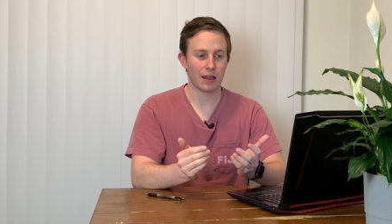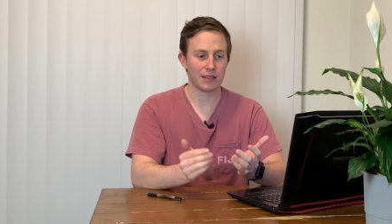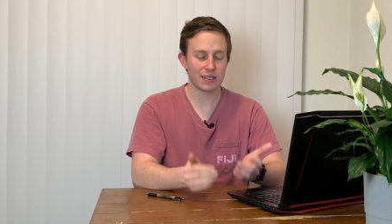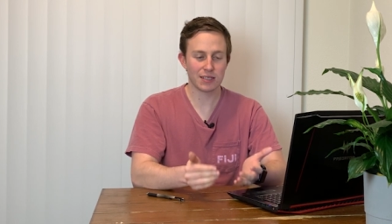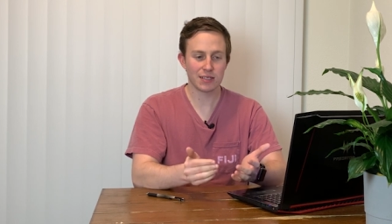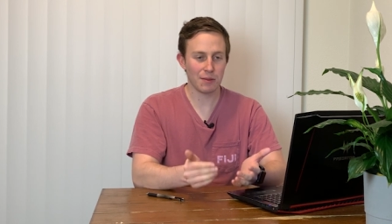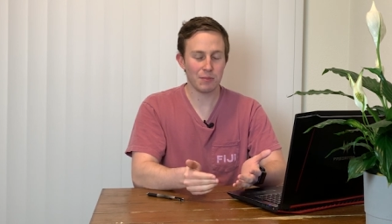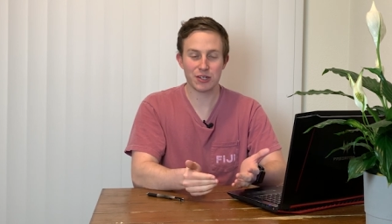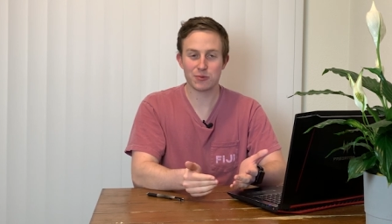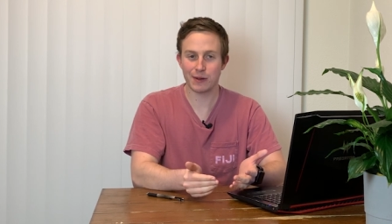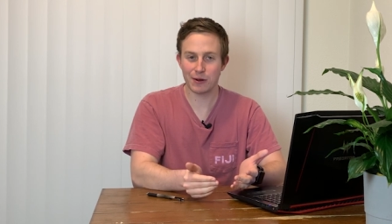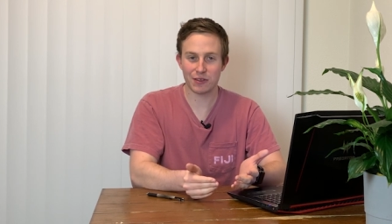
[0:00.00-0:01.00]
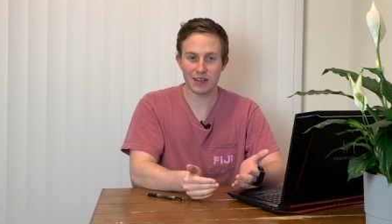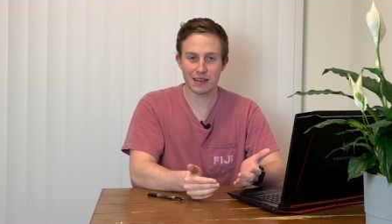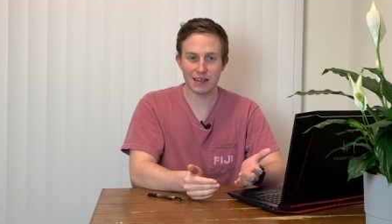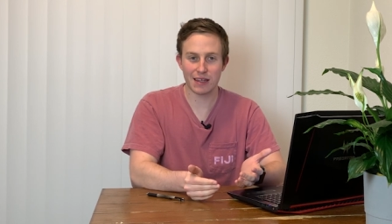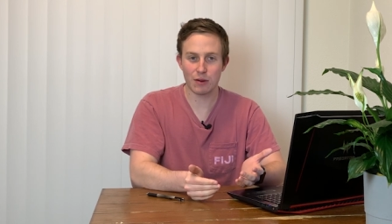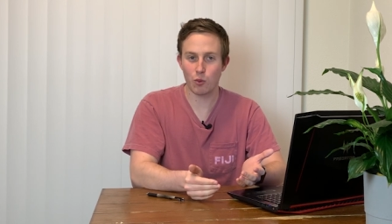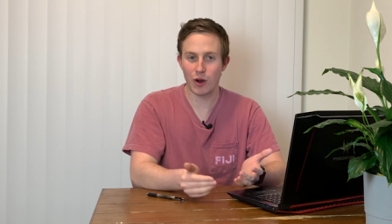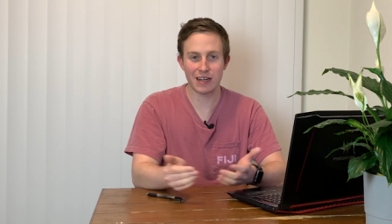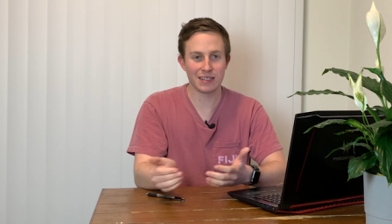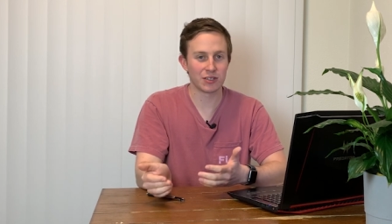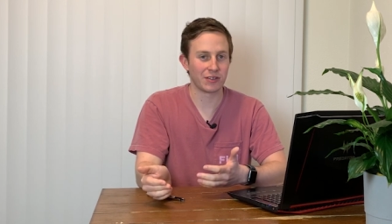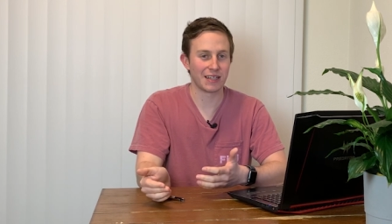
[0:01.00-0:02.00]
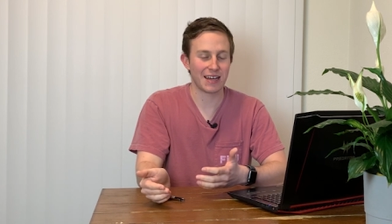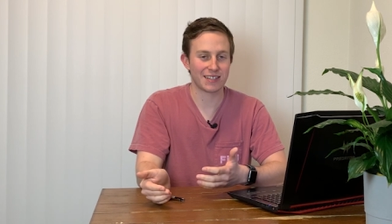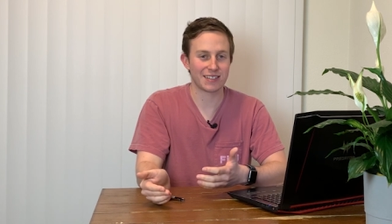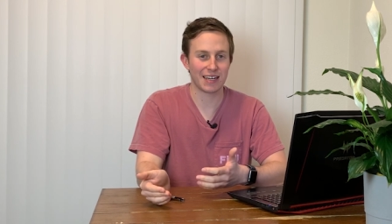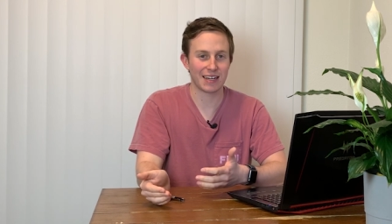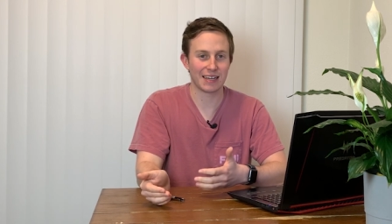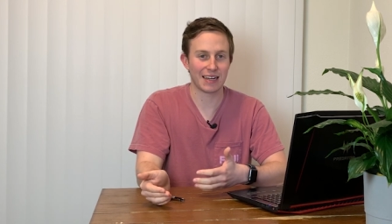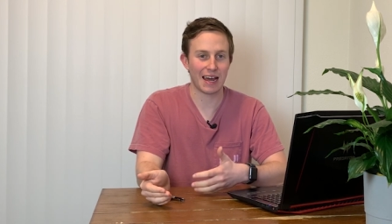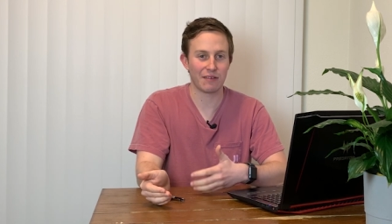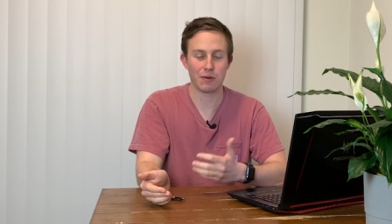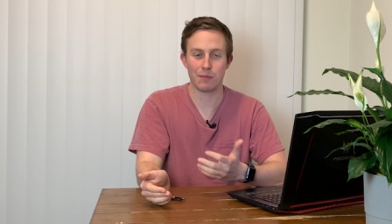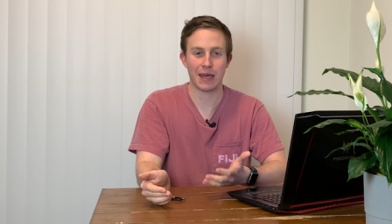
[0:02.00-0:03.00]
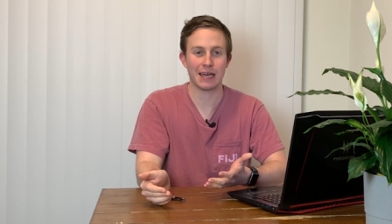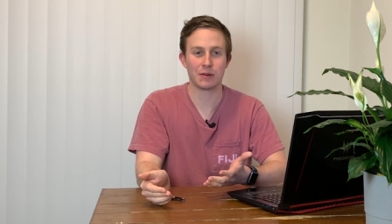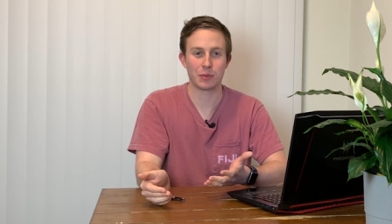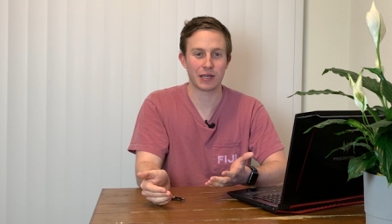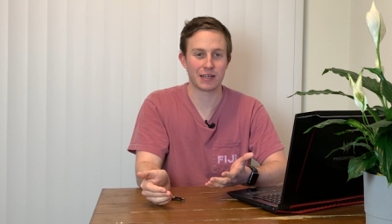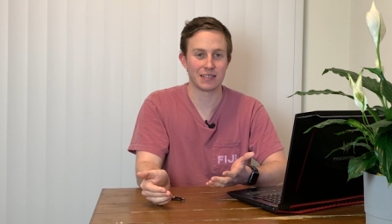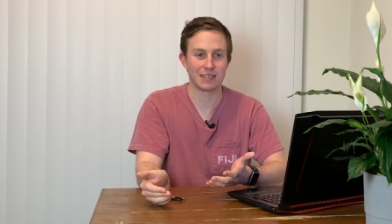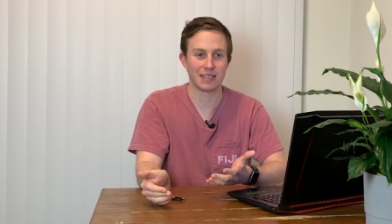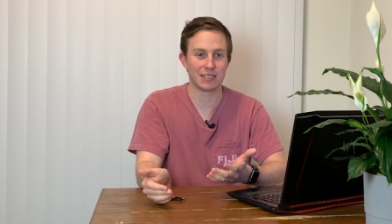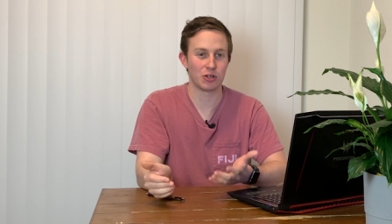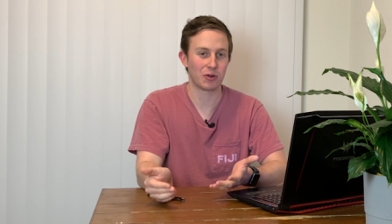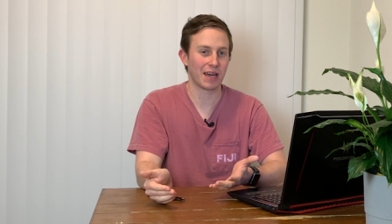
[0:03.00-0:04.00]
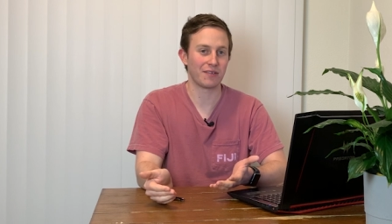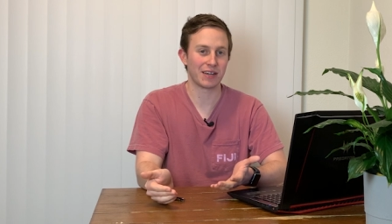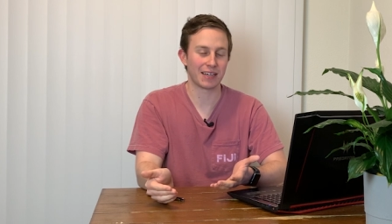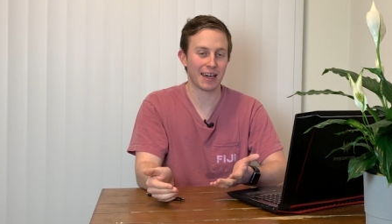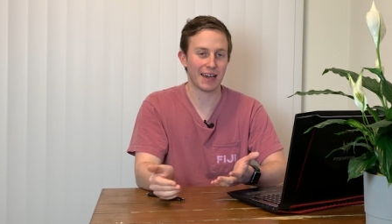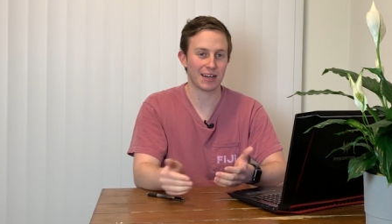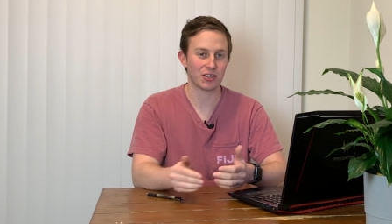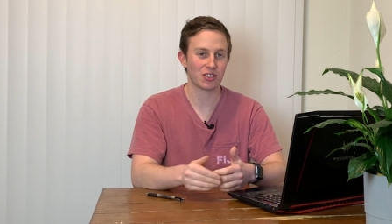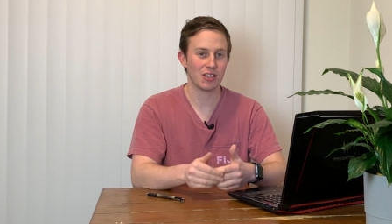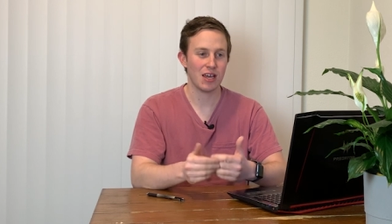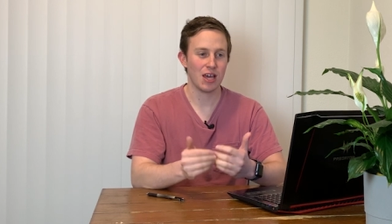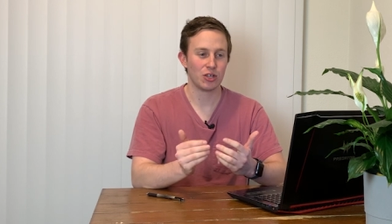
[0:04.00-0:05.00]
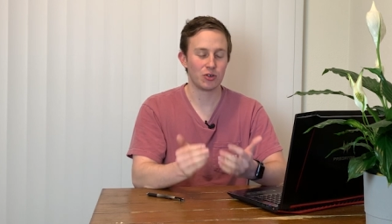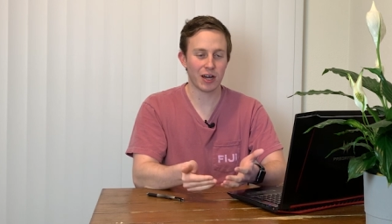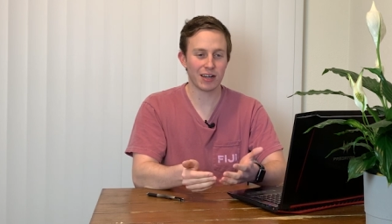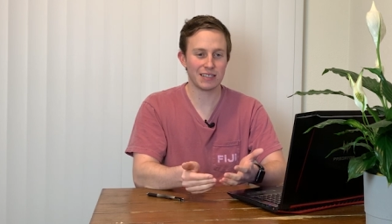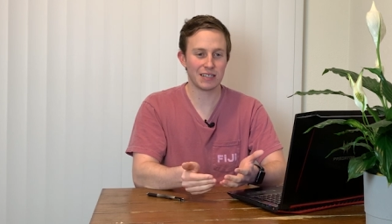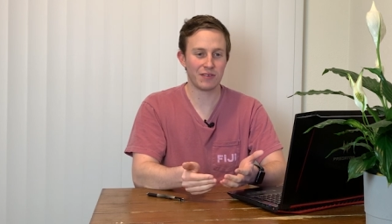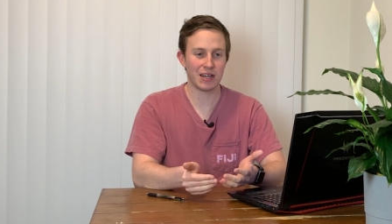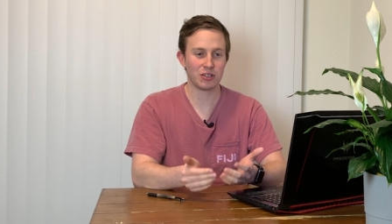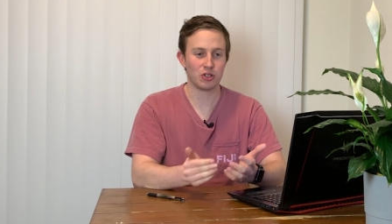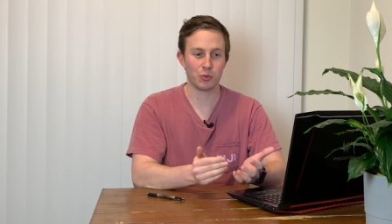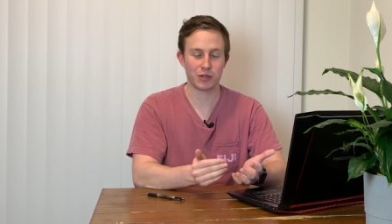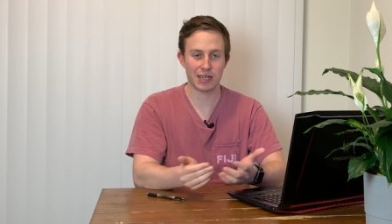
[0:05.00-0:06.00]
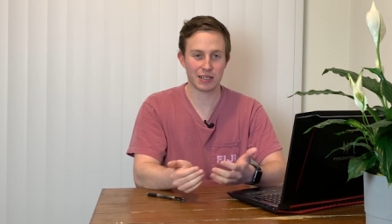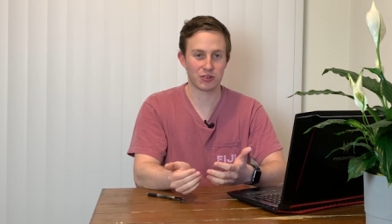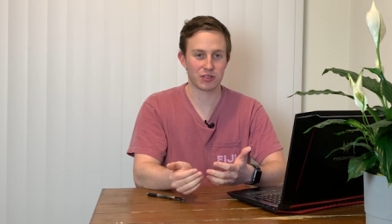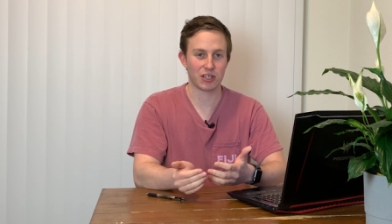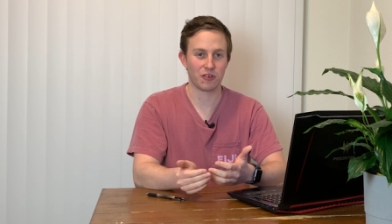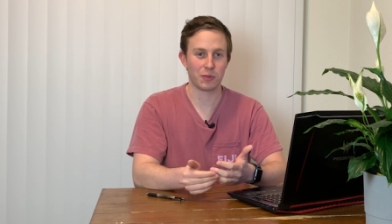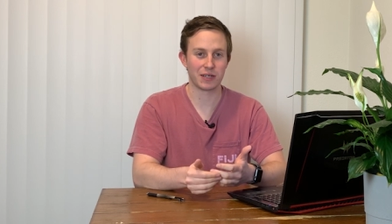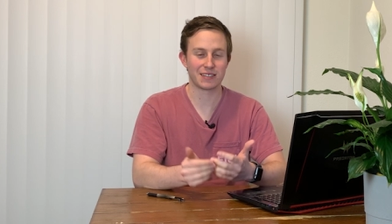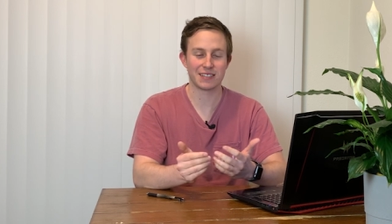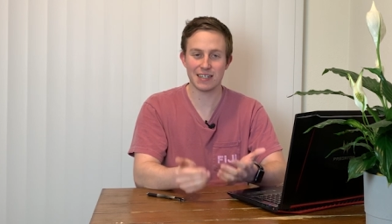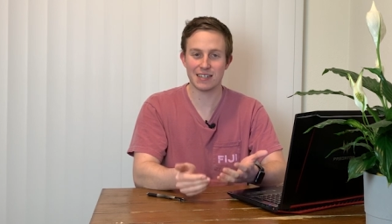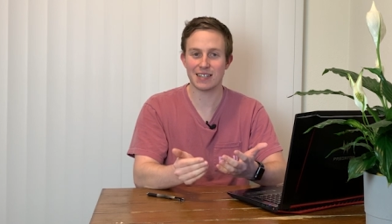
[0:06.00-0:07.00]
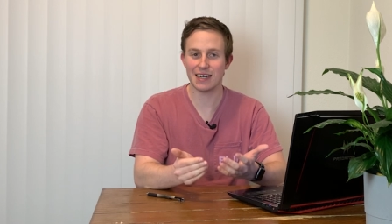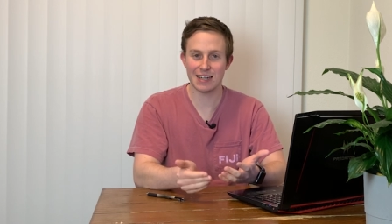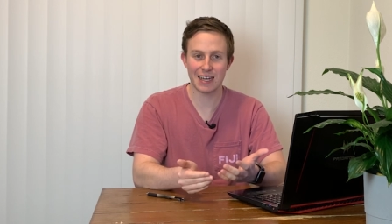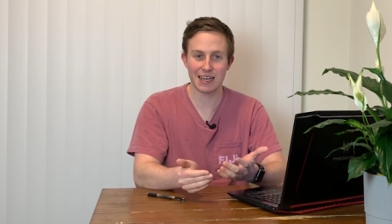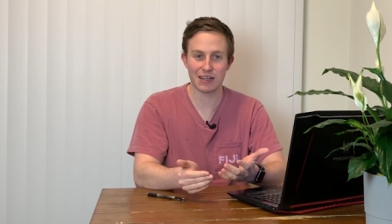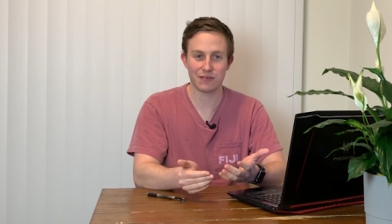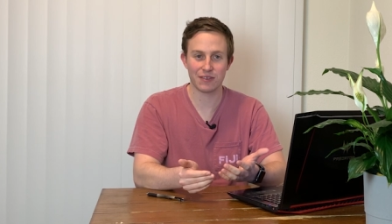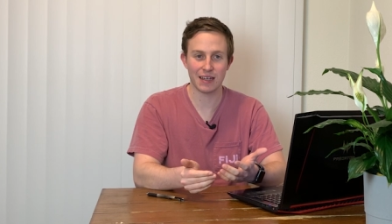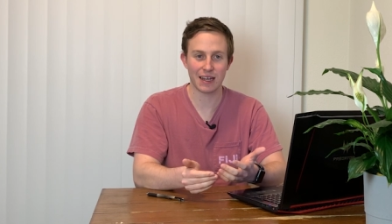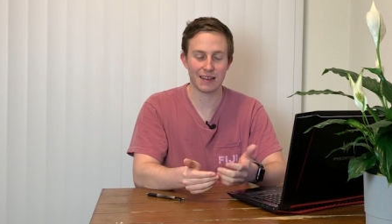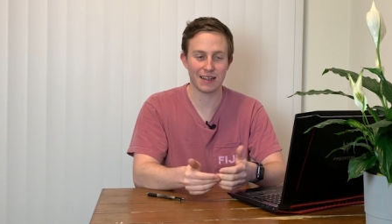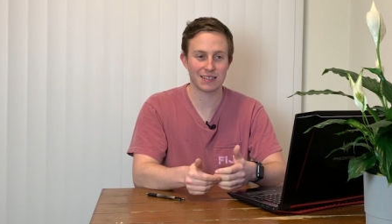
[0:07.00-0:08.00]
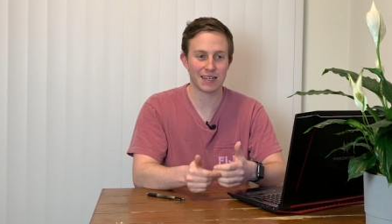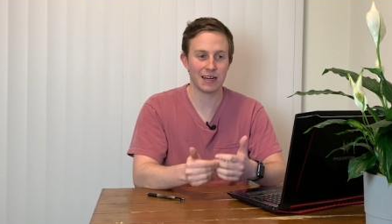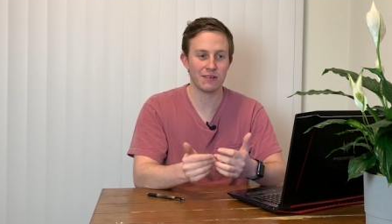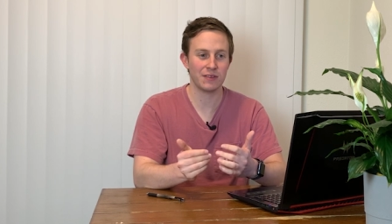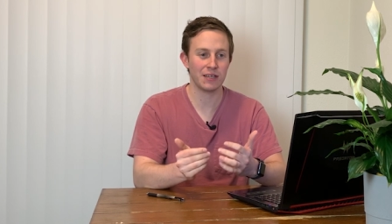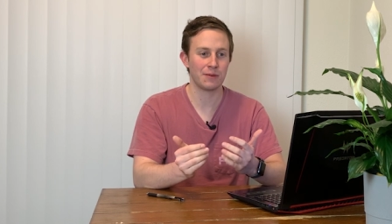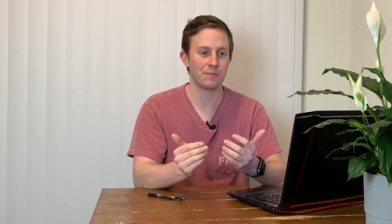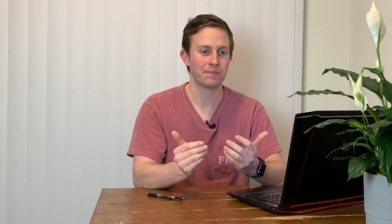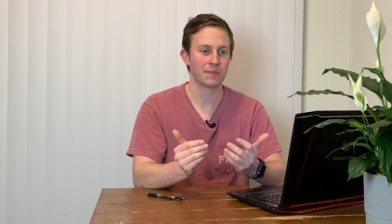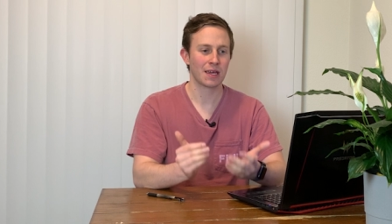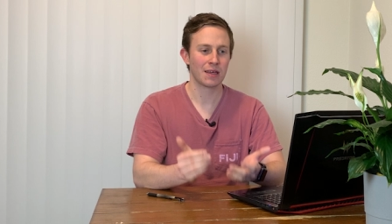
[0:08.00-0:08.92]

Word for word: this is a much better thing than them waiting until the last second and have them panic because they don't have any cash. You cut a dividend to protect yourself, but it's seen as a negative thing, and that's kind of the,